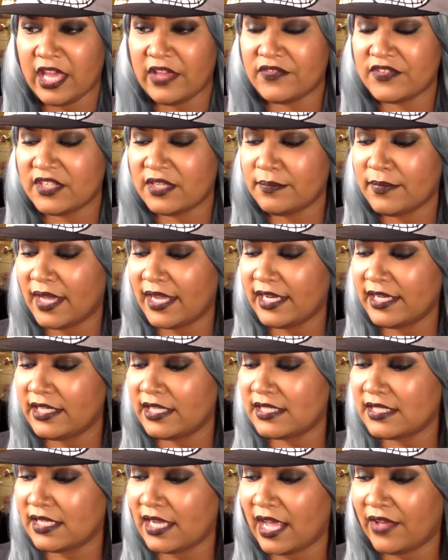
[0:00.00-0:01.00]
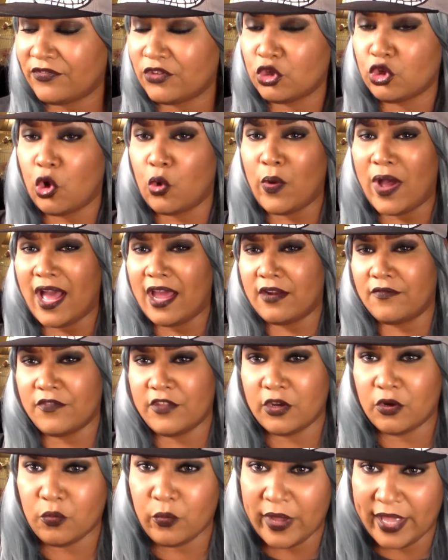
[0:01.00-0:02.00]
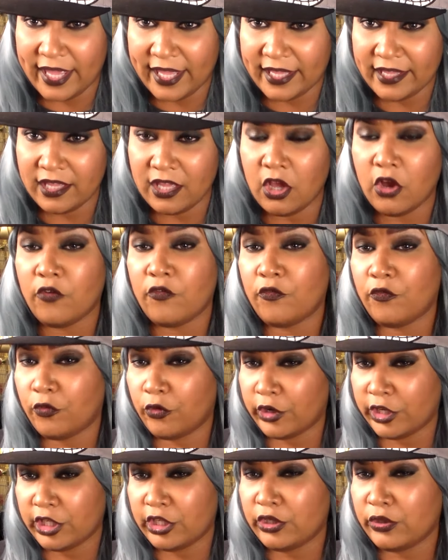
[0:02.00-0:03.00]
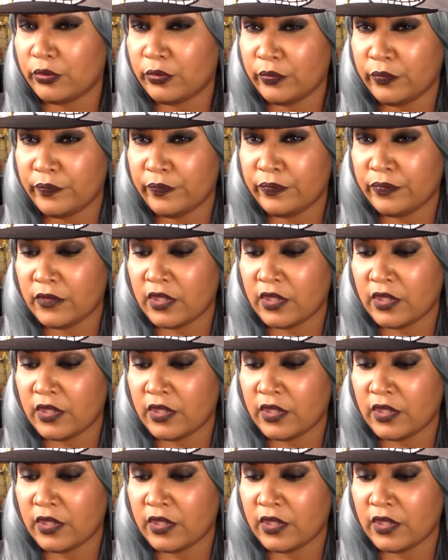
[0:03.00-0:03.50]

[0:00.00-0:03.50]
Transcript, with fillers: if somebody doesn't have to go out of their way for you,